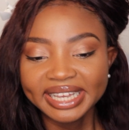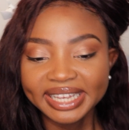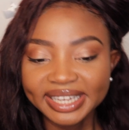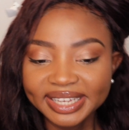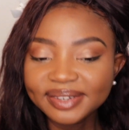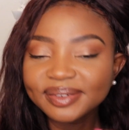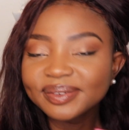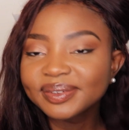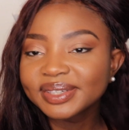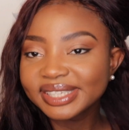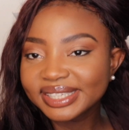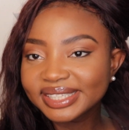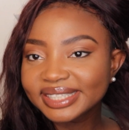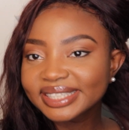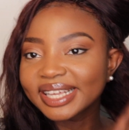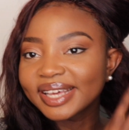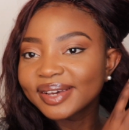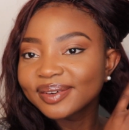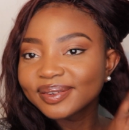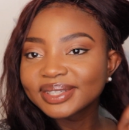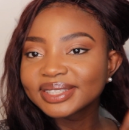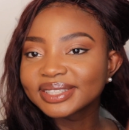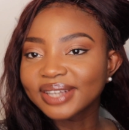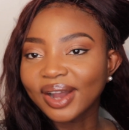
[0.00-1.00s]
It
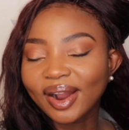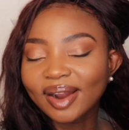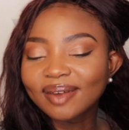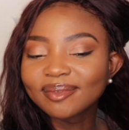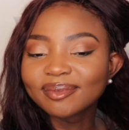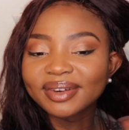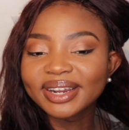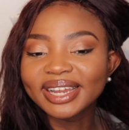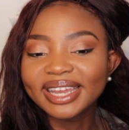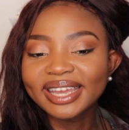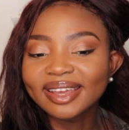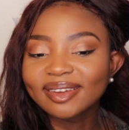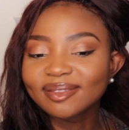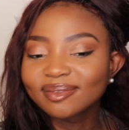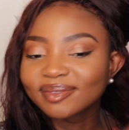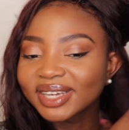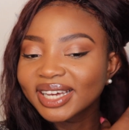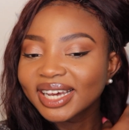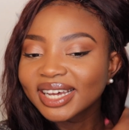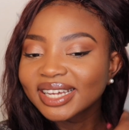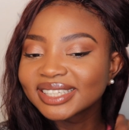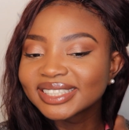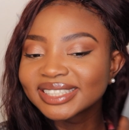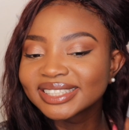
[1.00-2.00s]
was heartbreaking
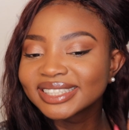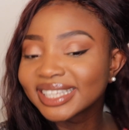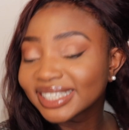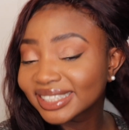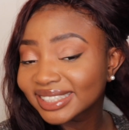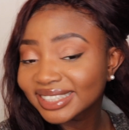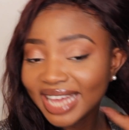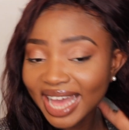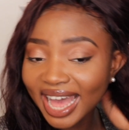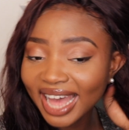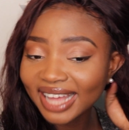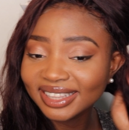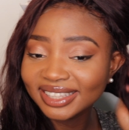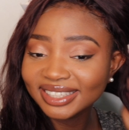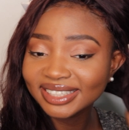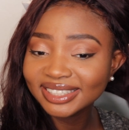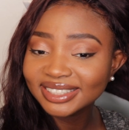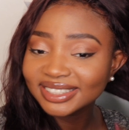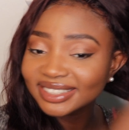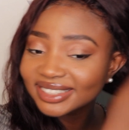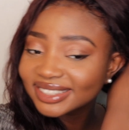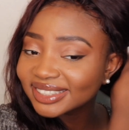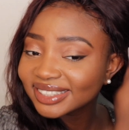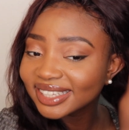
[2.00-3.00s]
because the
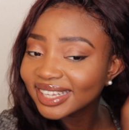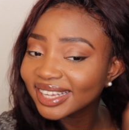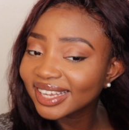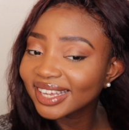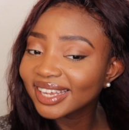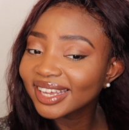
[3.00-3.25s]
Sally's